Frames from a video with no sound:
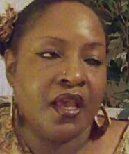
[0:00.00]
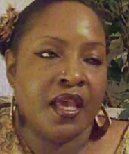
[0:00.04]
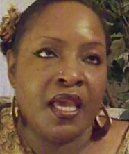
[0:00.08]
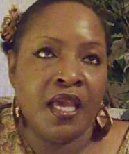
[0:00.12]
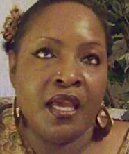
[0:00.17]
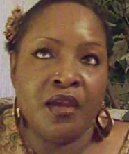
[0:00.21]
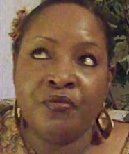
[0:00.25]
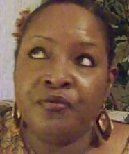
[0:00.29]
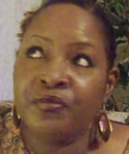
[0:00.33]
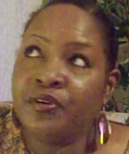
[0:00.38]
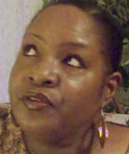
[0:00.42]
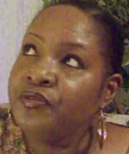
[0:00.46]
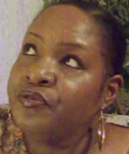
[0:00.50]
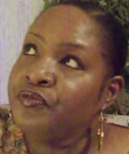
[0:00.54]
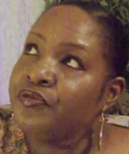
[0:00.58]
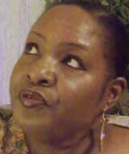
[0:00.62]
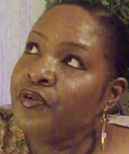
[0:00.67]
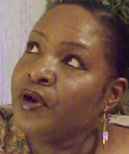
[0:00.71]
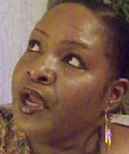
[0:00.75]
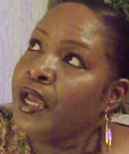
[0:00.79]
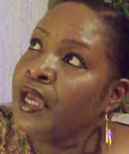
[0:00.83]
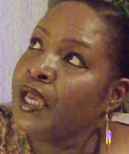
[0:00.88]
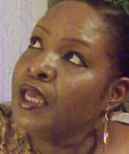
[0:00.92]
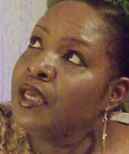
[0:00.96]
every
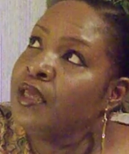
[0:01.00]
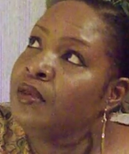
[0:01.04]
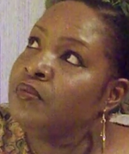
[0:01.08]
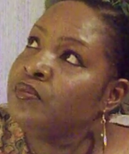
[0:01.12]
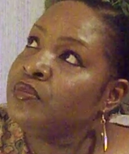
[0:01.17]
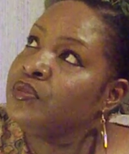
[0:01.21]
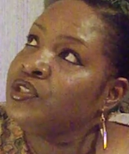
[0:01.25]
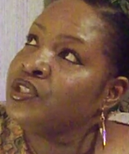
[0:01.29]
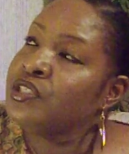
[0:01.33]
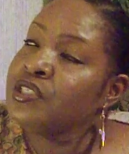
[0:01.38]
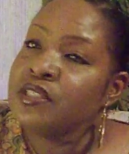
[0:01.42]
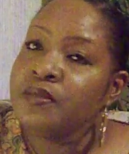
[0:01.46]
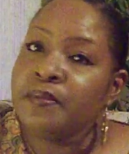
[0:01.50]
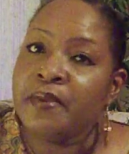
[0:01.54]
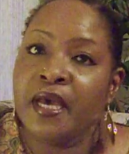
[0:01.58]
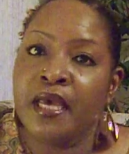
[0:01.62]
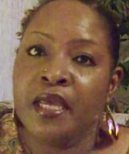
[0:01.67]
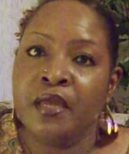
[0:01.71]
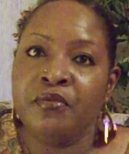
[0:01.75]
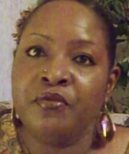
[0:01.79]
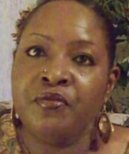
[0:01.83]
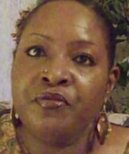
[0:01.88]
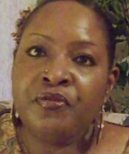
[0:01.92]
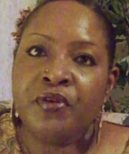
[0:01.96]
frame, just about
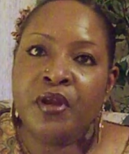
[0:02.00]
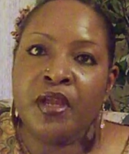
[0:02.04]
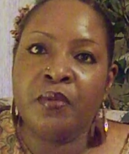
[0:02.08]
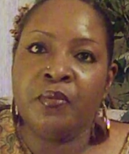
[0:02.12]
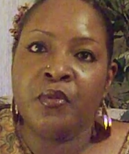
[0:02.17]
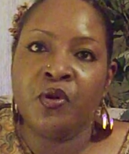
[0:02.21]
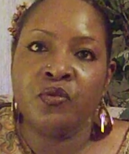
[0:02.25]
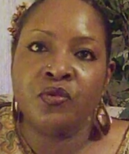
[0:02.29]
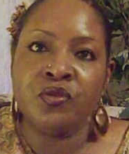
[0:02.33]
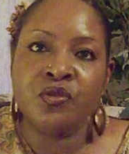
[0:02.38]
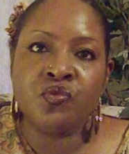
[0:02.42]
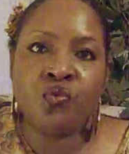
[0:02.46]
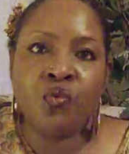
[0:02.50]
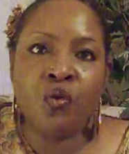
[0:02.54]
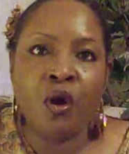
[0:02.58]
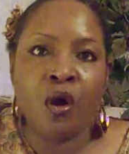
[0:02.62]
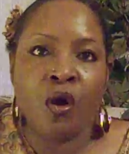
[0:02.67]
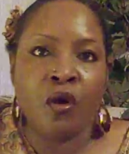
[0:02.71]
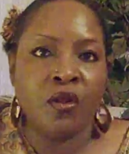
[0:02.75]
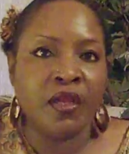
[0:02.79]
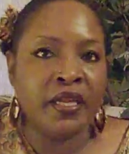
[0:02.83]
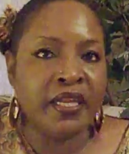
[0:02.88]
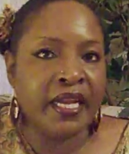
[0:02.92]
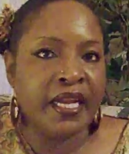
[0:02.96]
every frame on this
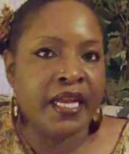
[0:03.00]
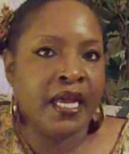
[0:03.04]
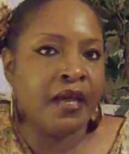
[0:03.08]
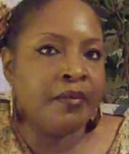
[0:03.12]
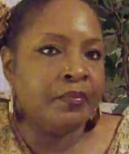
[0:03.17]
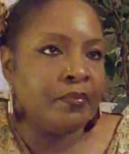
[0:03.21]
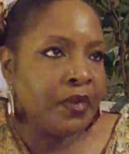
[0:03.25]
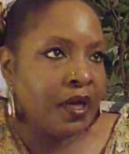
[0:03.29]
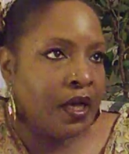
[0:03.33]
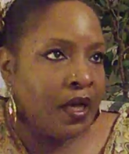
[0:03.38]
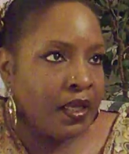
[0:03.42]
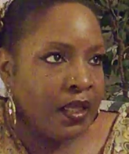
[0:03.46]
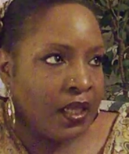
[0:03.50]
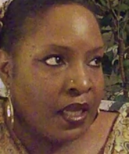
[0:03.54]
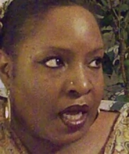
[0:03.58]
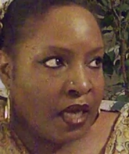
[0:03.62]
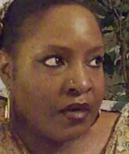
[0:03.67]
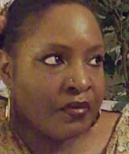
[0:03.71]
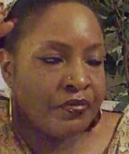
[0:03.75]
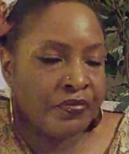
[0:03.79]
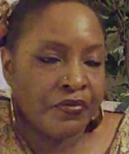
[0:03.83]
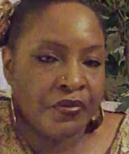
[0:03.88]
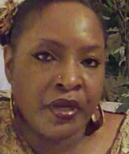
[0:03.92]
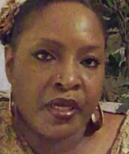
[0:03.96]
wall, and I got a lot
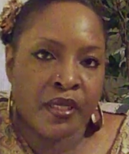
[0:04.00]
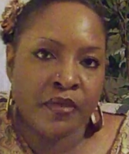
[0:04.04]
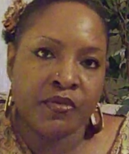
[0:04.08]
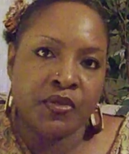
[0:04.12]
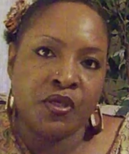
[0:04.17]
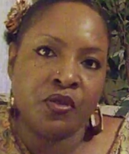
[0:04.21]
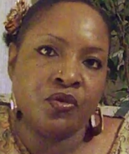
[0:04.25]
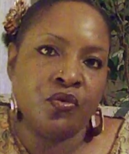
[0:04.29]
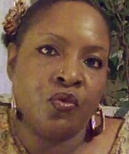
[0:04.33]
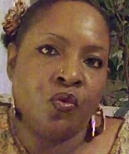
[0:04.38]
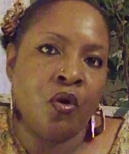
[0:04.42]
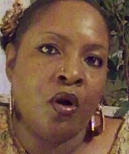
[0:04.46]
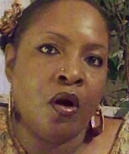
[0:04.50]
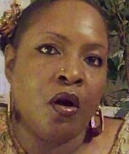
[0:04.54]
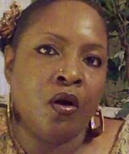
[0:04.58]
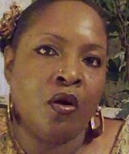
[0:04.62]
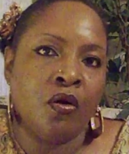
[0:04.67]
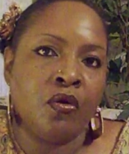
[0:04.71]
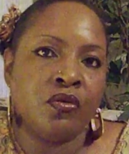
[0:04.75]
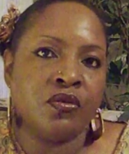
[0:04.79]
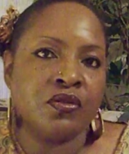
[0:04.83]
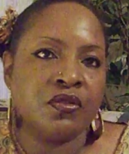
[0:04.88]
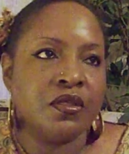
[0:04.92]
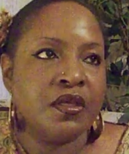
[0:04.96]
of frames on the
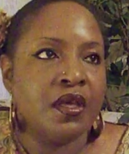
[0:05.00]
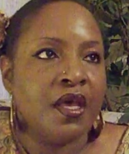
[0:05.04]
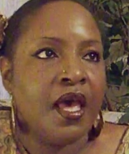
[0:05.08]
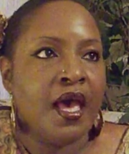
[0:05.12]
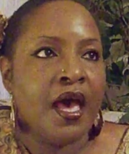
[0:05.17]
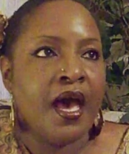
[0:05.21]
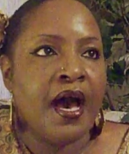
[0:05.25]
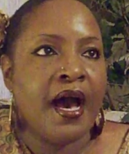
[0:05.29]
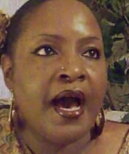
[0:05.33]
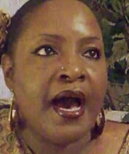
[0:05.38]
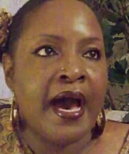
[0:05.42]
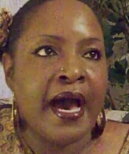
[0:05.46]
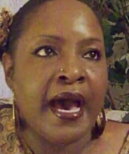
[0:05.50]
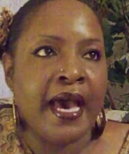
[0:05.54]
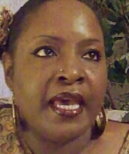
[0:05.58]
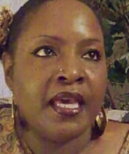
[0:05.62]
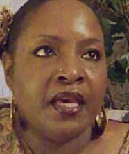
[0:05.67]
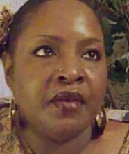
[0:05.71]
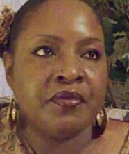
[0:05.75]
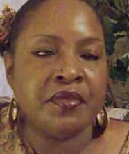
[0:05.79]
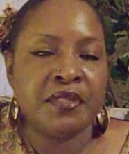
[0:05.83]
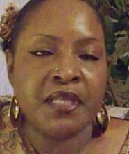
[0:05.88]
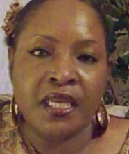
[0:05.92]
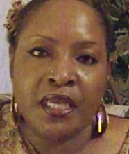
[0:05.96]
walls. I
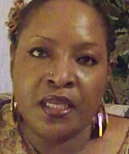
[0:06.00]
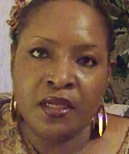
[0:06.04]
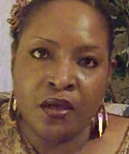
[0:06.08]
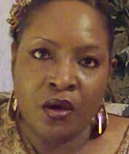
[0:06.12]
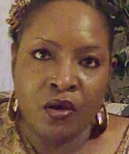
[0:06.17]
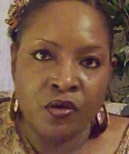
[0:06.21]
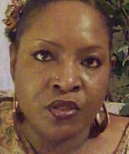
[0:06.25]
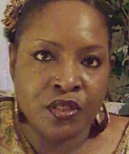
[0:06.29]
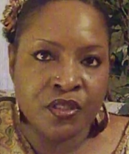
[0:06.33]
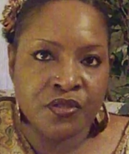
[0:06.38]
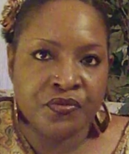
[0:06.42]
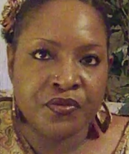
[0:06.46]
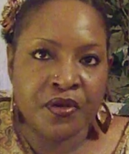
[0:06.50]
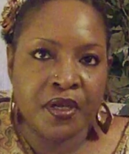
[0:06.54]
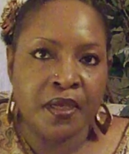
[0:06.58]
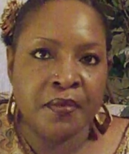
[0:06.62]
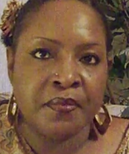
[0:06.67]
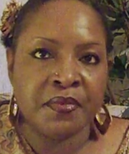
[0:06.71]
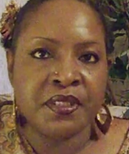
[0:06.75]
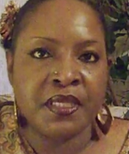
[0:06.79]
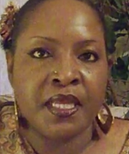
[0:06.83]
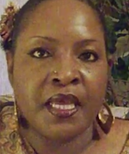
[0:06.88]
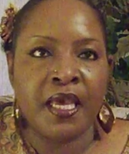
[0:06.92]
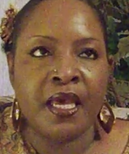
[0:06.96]
have taken all these
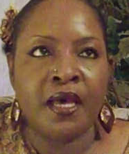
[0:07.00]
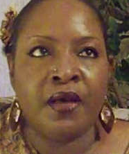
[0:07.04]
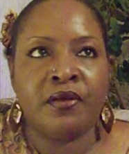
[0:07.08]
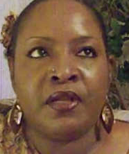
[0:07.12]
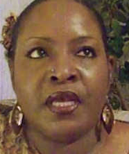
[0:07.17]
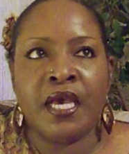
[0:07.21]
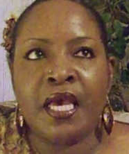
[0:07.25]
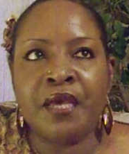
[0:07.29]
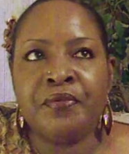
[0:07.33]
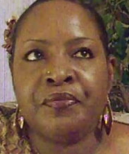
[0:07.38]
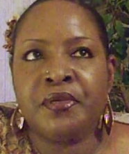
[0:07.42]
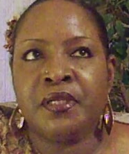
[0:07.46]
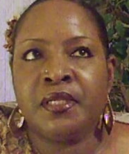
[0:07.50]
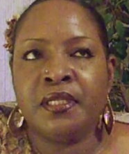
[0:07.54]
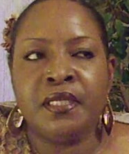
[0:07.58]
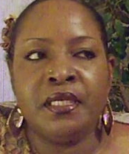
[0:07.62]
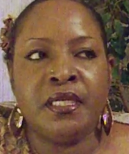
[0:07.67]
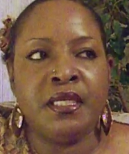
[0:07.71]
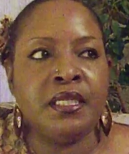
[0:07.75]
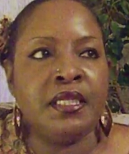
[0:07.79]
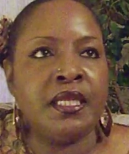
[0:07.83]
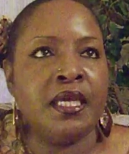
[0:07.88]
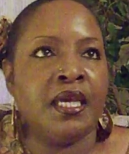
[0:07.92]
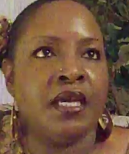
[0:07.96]
frames down. I have
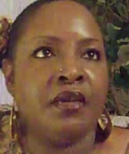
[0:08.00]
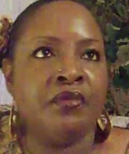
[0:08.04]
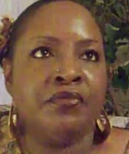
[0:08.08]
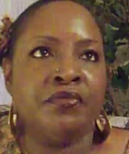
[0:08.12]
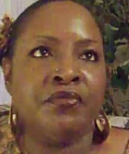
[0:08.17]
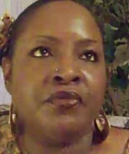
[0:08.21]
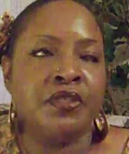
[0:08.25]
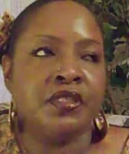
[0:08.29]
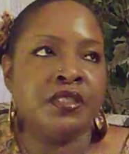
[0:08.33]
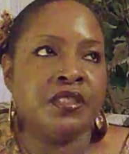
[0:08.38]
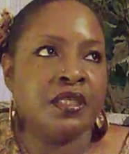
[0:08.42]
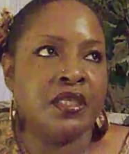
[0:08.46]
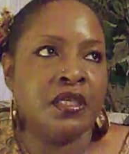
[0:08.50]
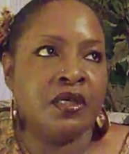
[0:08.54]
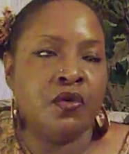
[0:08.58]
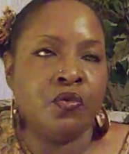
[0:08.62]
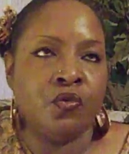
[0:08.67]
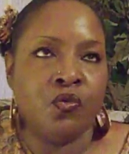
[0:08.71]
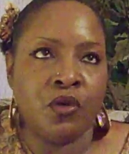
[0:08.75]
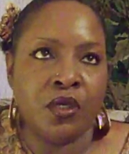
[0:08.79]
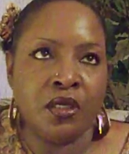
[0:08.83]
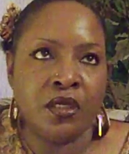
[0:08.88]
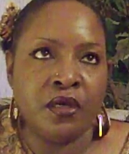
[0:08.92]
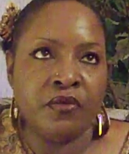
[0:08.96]
cleaned every single
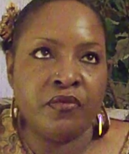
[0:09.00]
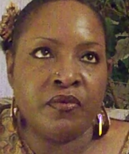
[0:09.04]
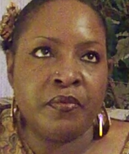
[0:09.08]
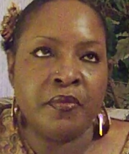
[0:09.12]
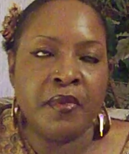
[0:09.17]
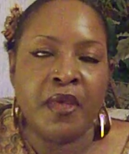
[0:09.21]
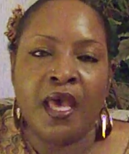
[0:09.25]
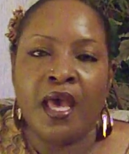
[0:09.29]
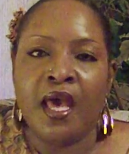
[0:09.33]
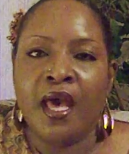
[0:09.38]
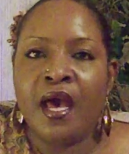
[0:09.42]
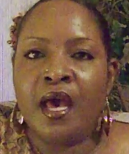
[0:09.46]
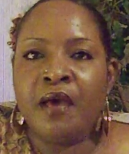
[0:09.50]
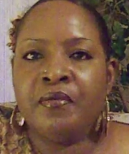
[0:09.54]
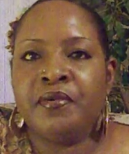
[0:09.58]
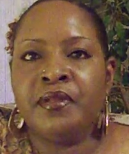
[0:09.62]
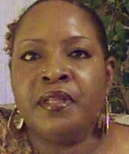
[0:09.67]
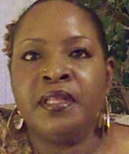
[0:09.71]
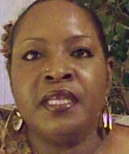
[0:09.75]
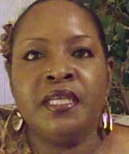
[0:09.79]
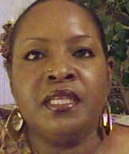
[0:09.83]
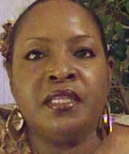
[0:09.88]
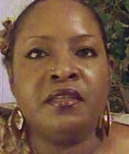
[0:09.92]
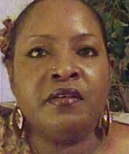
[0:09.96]
one of them. I've
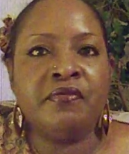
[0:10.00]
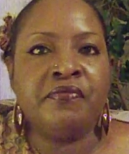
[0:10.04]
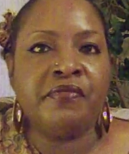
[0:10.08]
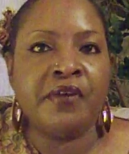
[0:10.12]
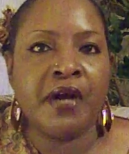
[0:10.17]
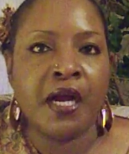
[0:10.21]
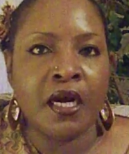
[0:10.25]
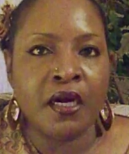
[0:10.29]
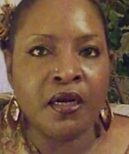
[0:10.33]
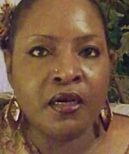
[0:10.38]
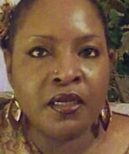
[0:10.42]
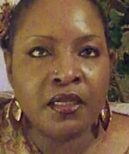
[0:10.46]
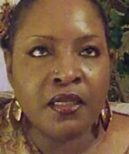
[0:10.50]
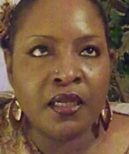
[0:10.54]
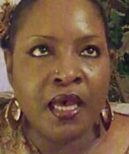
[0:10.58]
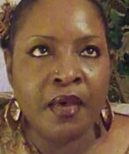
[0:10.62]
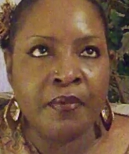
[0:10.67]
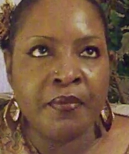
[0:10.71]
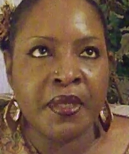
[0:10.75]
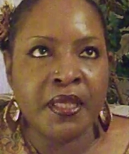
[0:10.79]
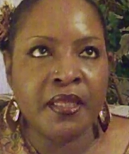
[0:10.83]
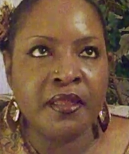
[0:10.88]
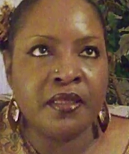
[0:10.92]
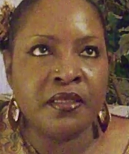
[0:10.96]
cleaned
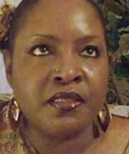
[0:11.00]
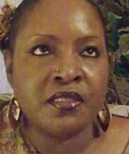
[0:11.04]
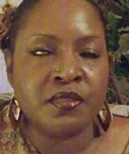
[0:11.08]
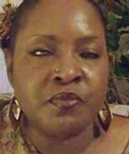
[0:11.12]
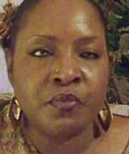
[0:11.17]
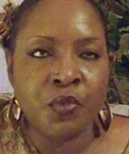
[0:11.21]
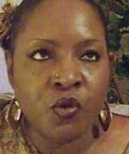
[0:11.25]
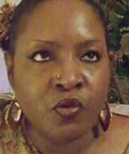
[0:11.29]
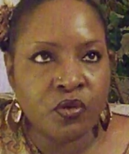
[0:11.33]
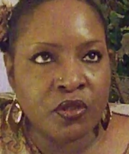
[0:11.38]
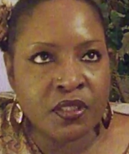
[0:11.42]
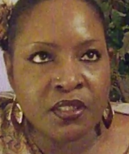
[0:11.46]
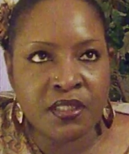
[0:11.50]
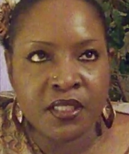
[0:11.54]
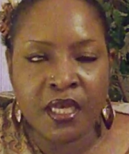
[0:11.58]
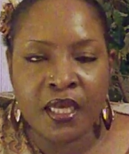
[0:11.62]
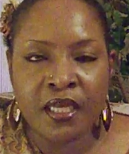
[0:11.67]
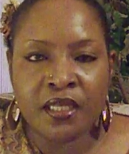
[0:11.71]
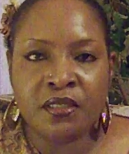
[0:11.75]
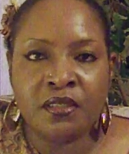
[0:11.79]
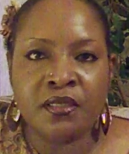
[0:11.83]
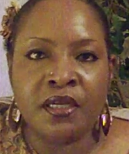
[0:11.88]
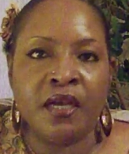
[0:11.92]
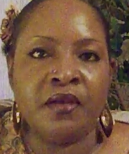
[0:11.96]
the the smoke
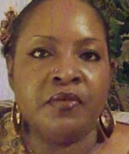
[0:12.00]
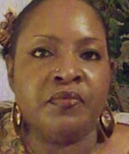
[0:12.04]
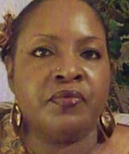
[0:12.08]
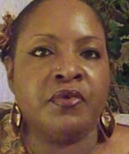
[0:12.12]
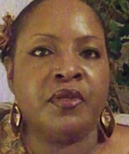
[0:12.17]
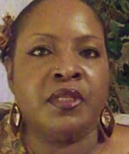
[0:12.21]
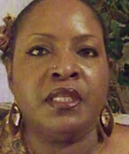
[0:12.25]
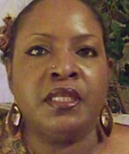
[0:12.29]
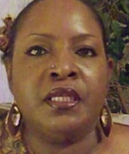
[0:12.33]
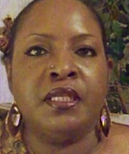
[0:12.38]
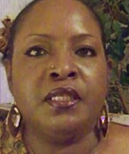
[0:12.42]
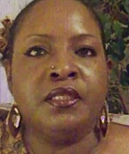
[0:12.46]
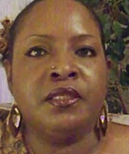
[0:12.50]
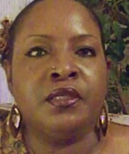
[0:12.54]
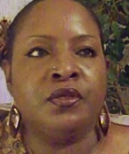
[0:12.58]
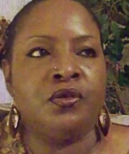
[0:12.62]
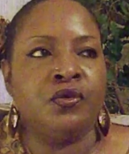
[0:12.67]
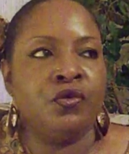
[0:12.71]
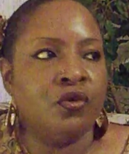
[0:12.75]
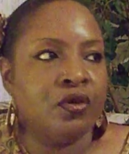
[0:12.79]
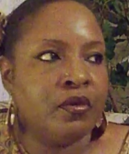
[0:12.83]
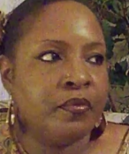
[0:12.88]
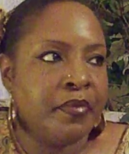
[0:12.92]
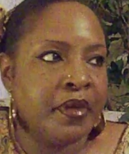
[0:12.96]
detector. I've cleaned the
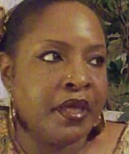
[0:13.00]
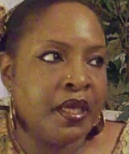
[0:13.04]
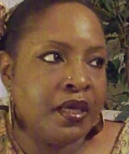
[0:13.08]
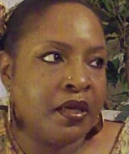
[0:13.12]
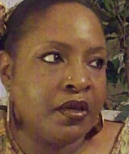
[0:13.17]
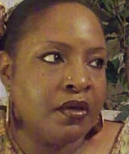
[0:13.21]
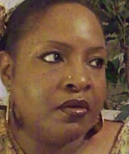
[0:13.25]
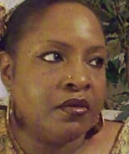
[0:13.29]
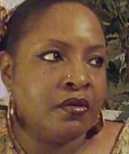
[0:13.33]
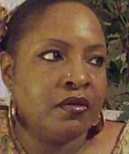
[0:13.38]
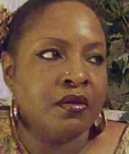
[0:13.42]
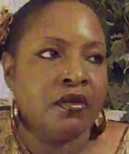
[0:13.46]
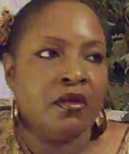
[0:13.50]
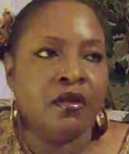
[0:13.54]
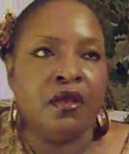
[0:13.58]
doorbell.